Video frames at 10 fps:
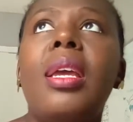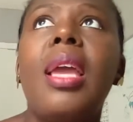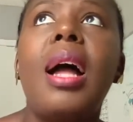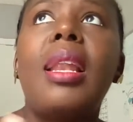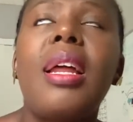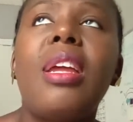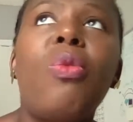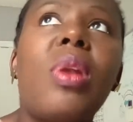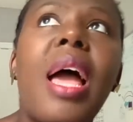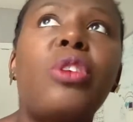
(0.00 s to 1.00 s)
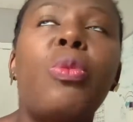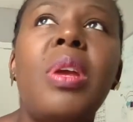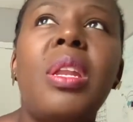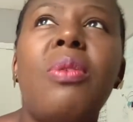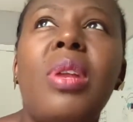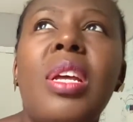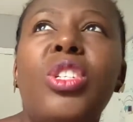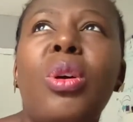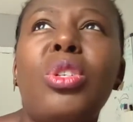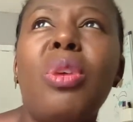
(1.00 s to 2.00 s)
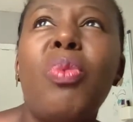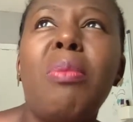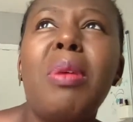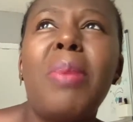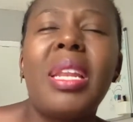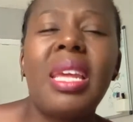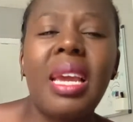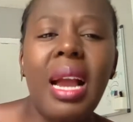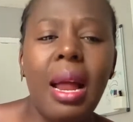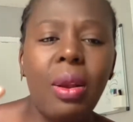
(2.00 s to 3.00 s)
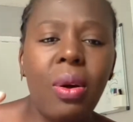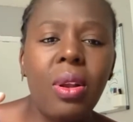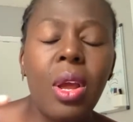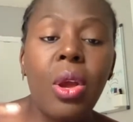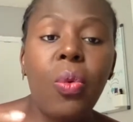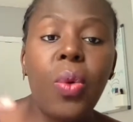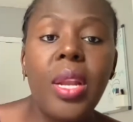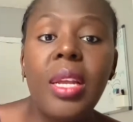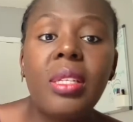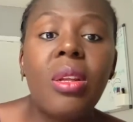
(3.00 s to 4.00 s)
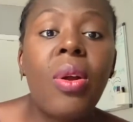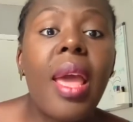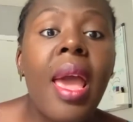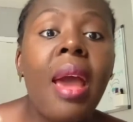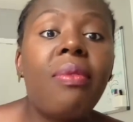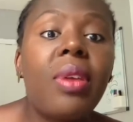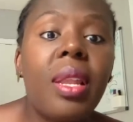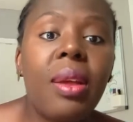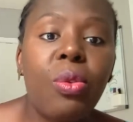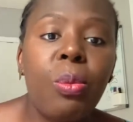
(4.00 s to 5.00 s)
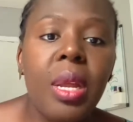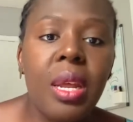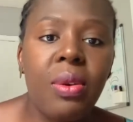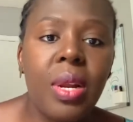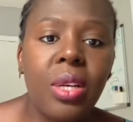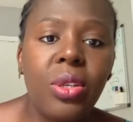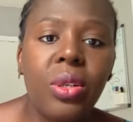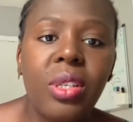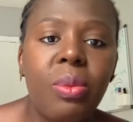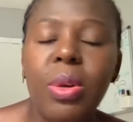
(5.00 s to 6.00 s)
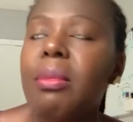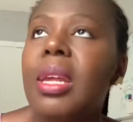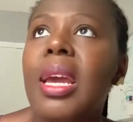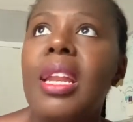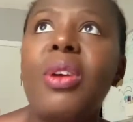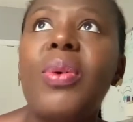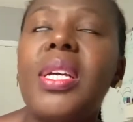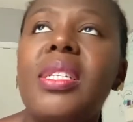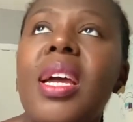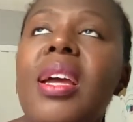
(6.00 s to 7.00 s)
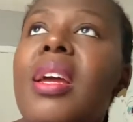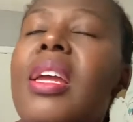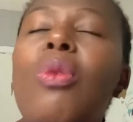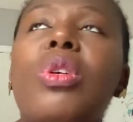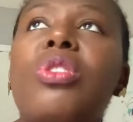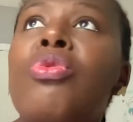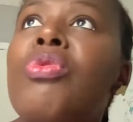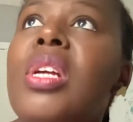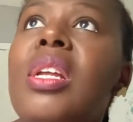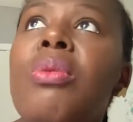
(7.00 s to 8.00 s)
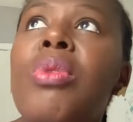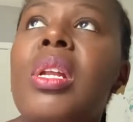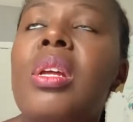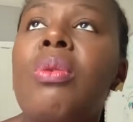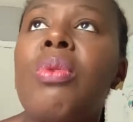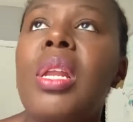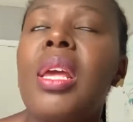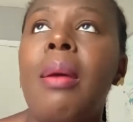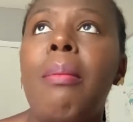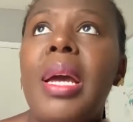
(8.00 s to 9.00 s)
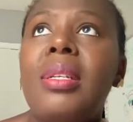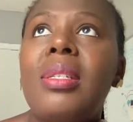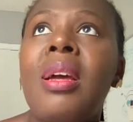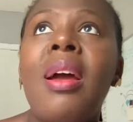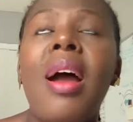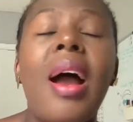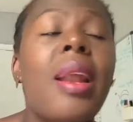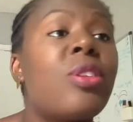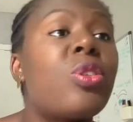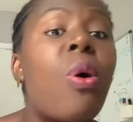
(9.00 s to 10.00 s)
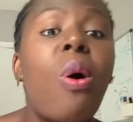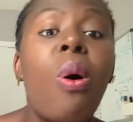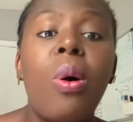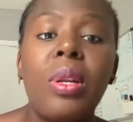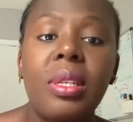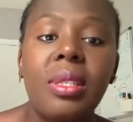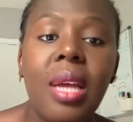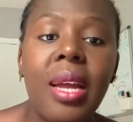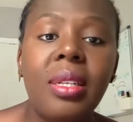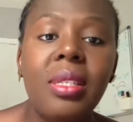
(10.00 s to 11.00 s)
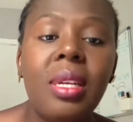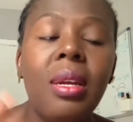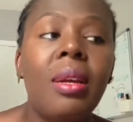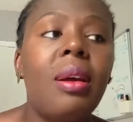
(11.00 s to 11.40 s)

Yeah, that he would like to be in a relationship with me, but he cannot, when he's done everything to be in a relationship with me. Anyways, it was really, really, really a mess. And I saw all the signs.